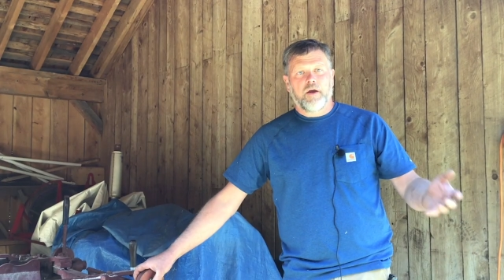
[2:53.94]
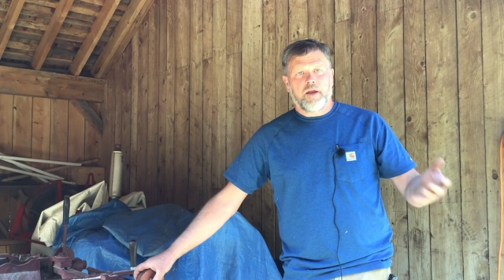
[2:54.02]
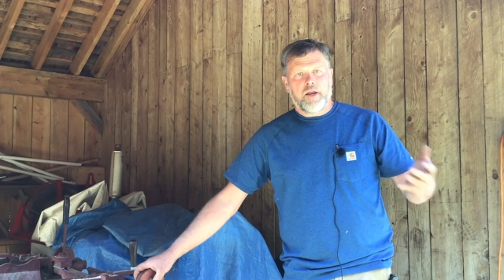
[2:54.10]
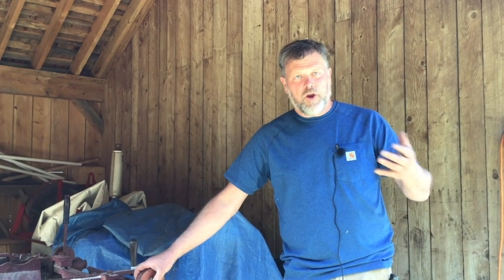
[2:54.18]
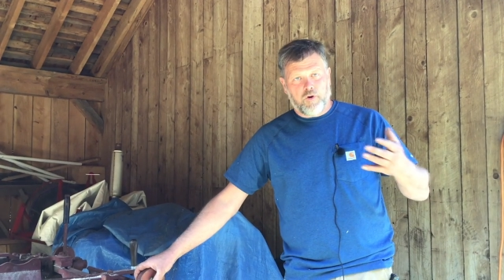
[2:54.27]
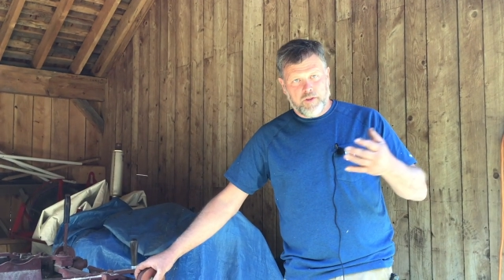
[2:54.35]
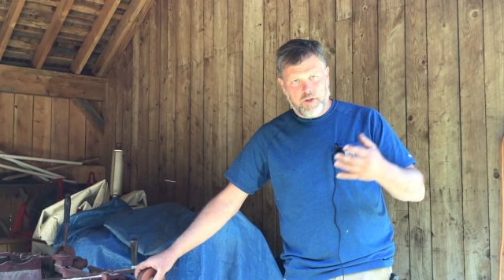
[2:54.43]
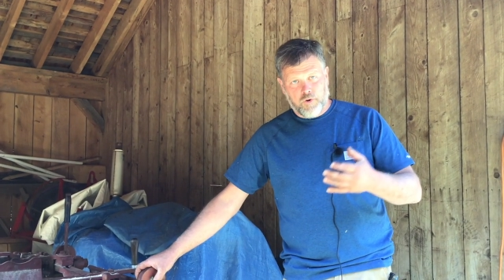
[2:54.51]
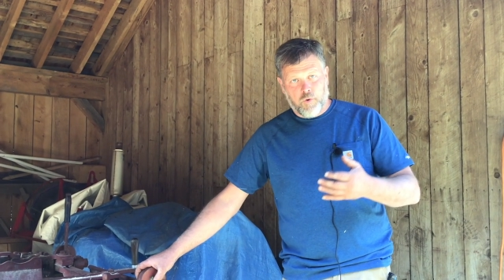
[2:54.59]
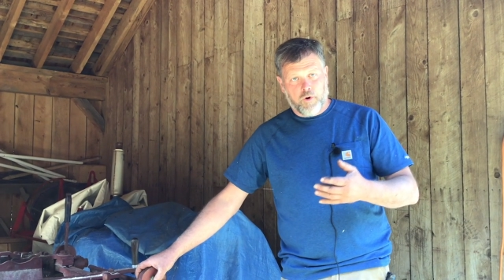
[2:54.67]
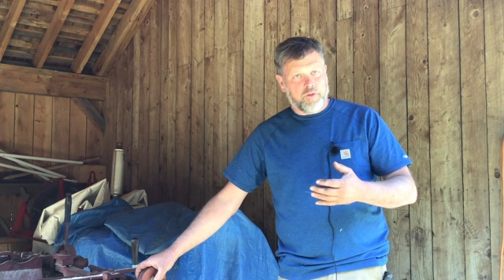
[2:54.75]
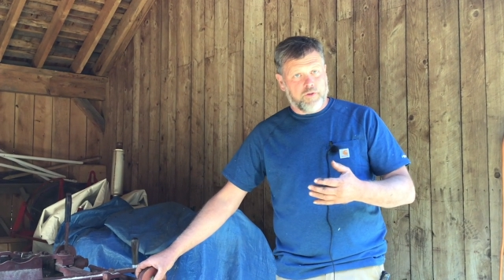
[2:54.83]
Here in the
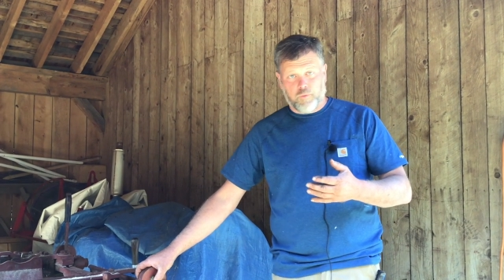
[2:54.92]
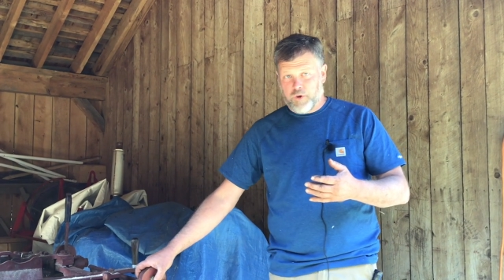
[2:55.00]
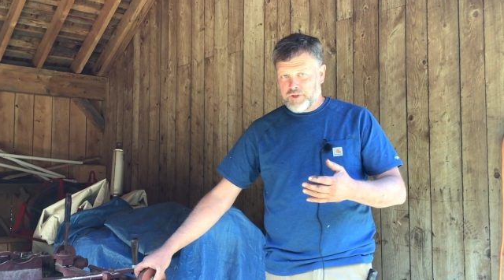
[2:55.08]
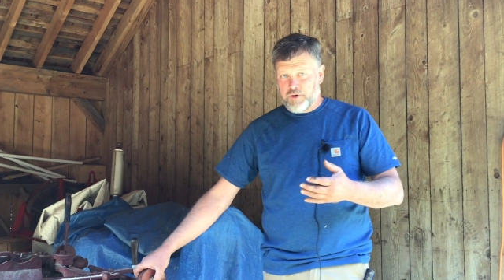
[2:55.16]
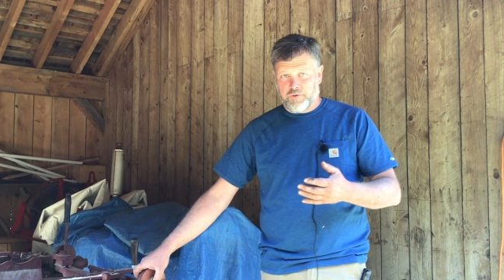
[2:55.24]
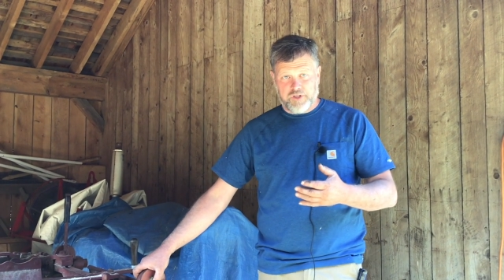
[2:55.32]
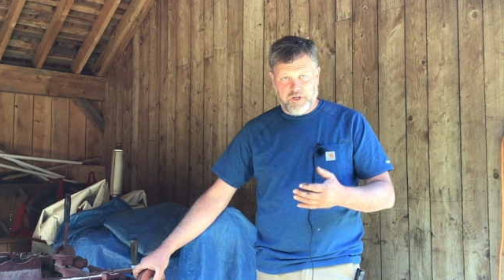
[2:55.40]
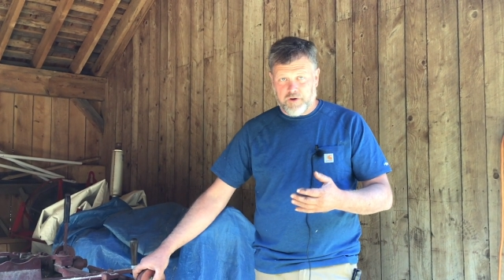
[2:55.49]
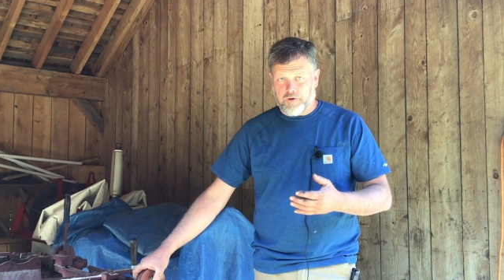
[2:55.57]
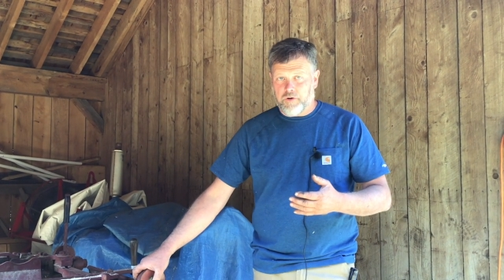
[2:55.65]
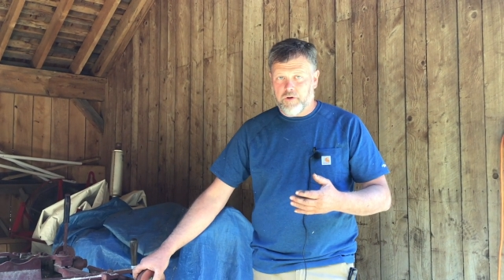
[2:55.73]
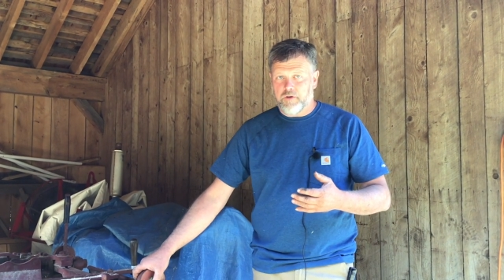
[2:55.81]
north there was no
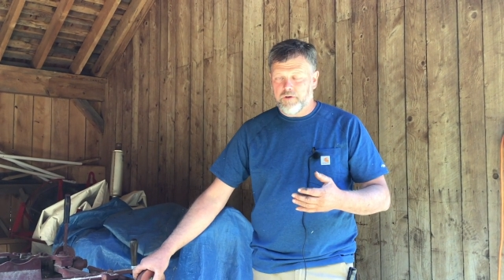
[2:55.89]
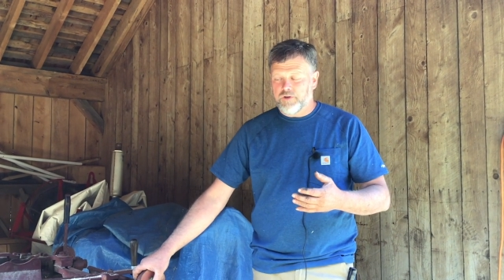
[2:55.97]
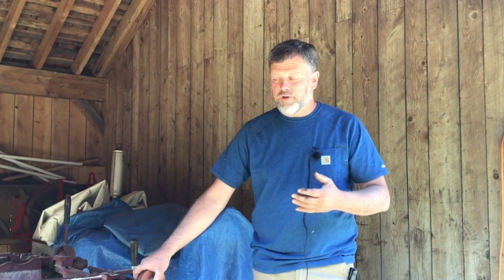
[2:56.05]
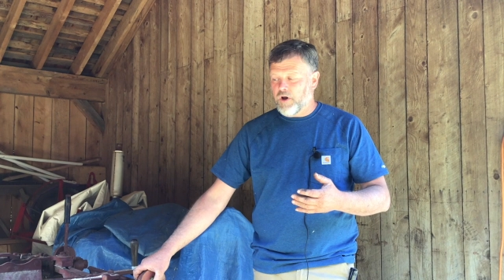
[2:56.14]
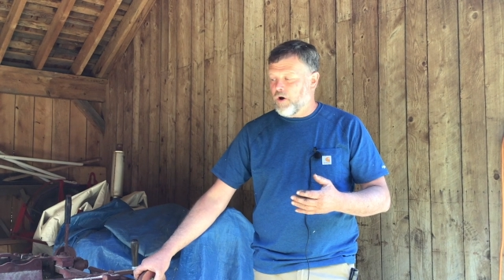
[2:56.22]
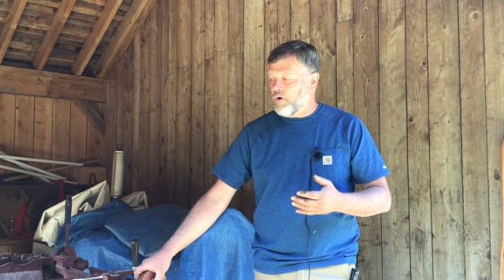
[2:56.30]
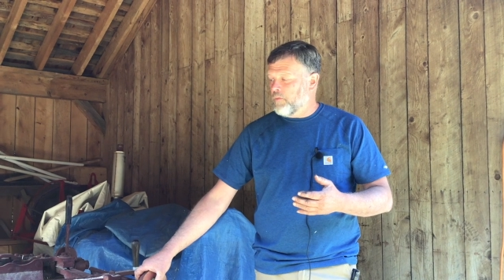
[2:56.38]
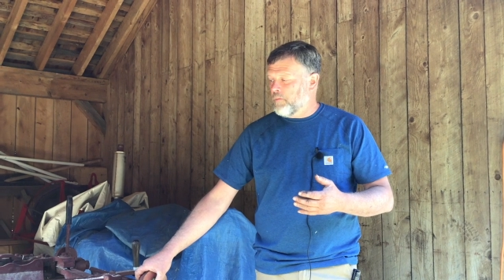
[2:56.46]
cedar, so